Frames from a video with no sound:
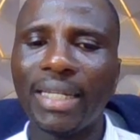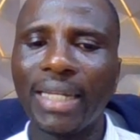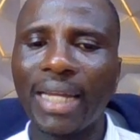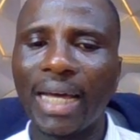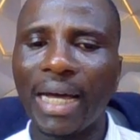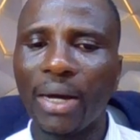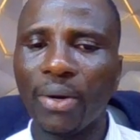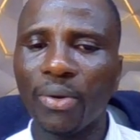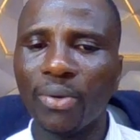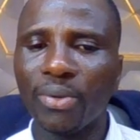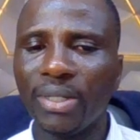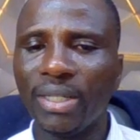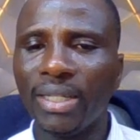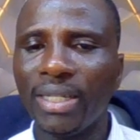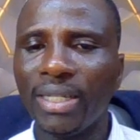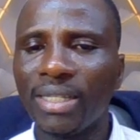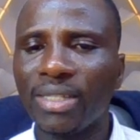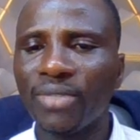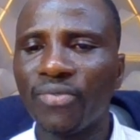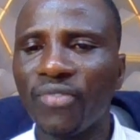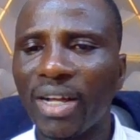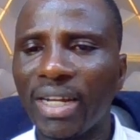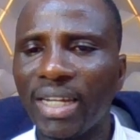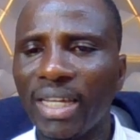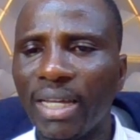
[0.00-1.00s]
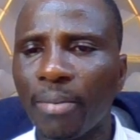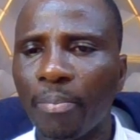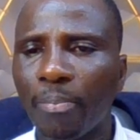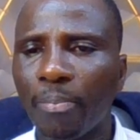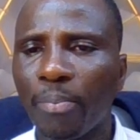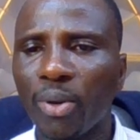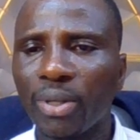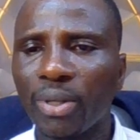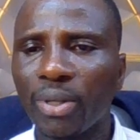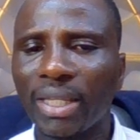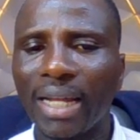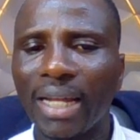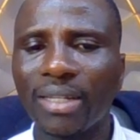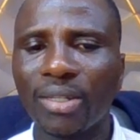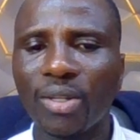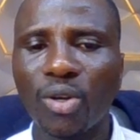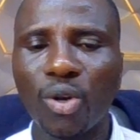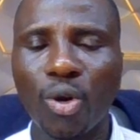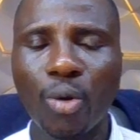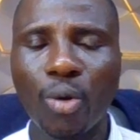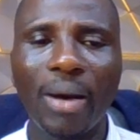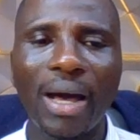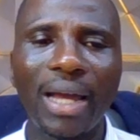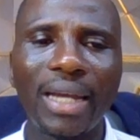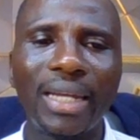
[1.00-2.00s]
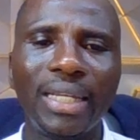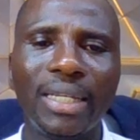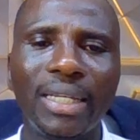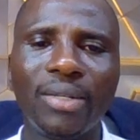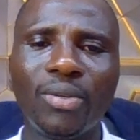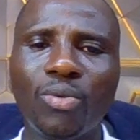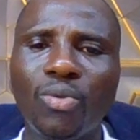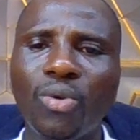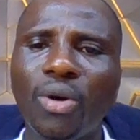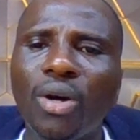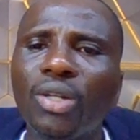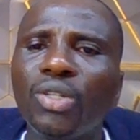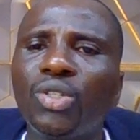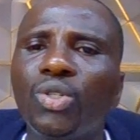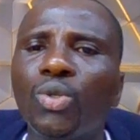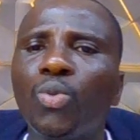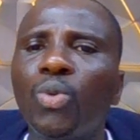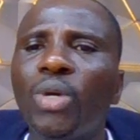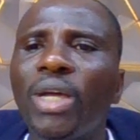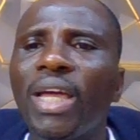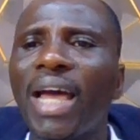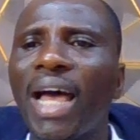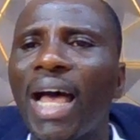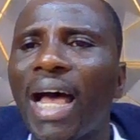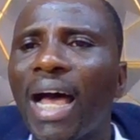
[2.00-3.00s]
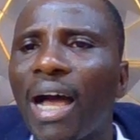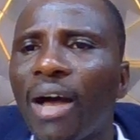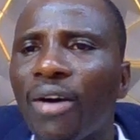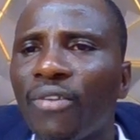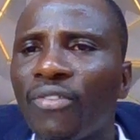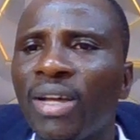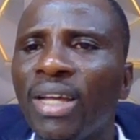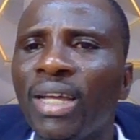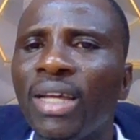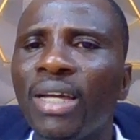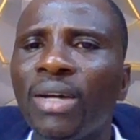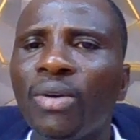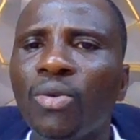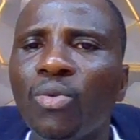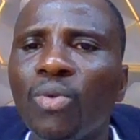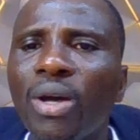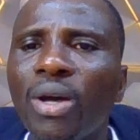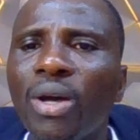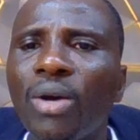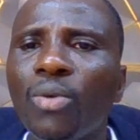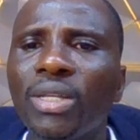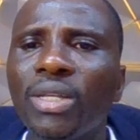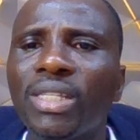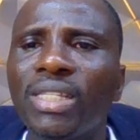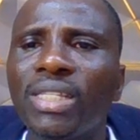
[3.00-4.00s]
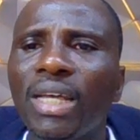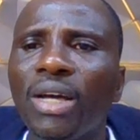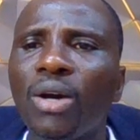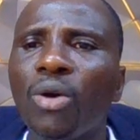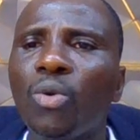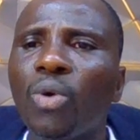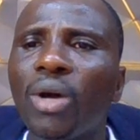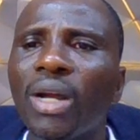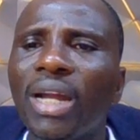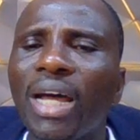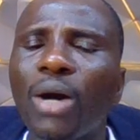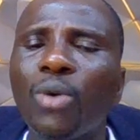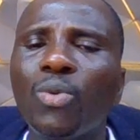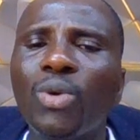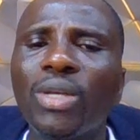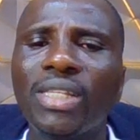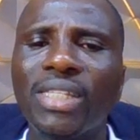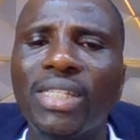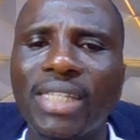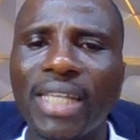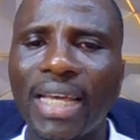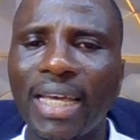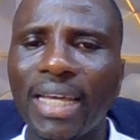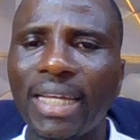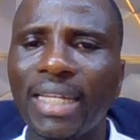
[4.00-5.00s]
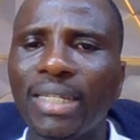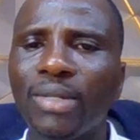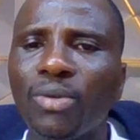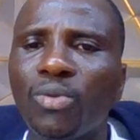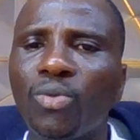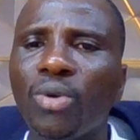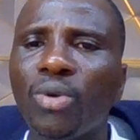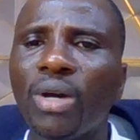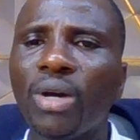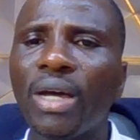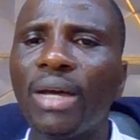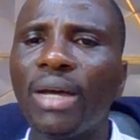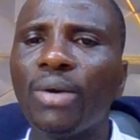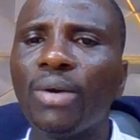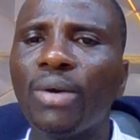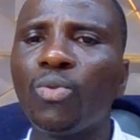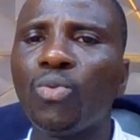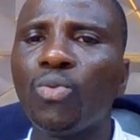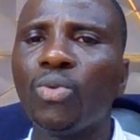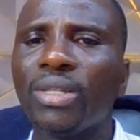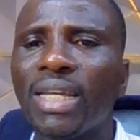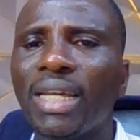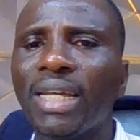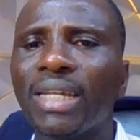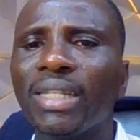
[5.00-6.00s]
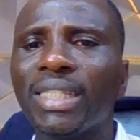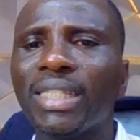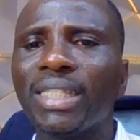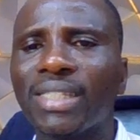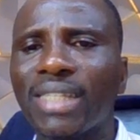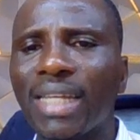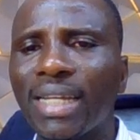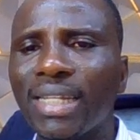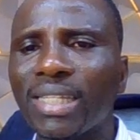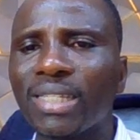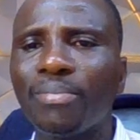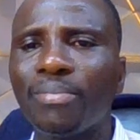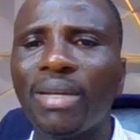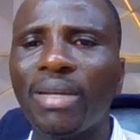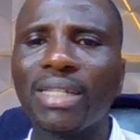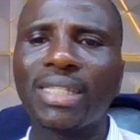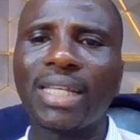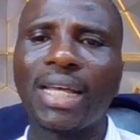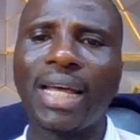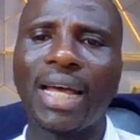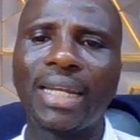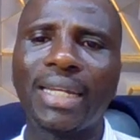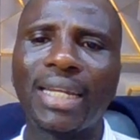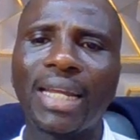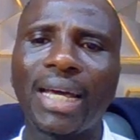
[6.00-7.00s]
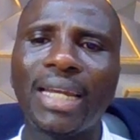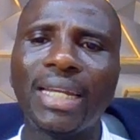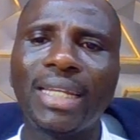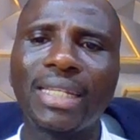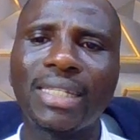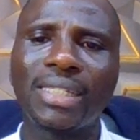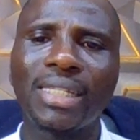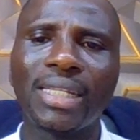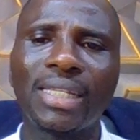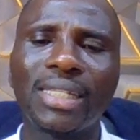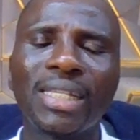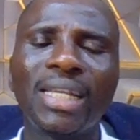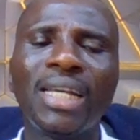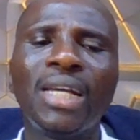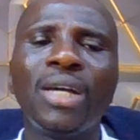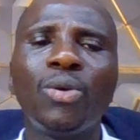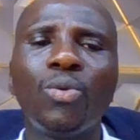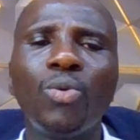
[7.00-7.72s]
Now is very important. Globally, what do we have when we say, or what are we saying when we say sentiment analysis?